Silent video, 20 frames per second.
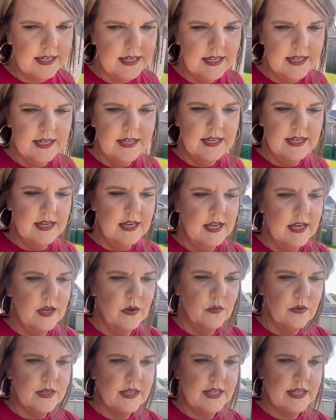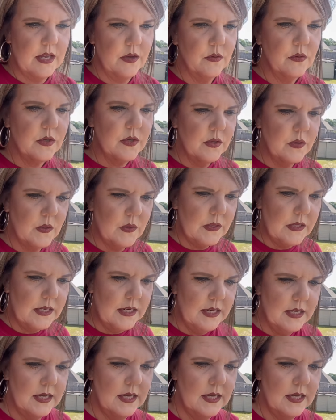It was so good.